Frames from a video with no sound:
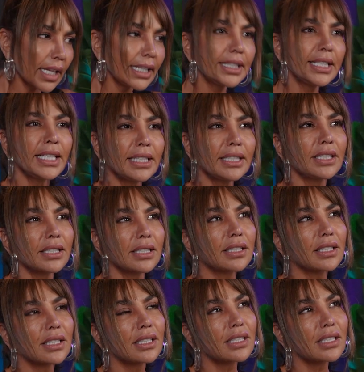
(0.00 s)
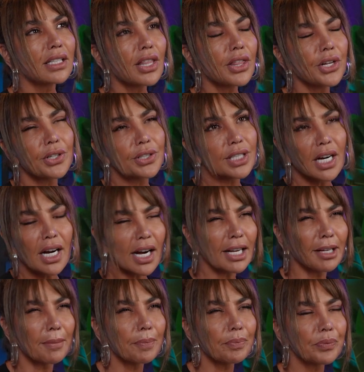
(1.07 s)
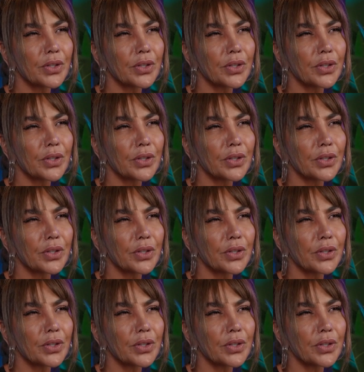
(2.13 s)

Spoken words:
need their time.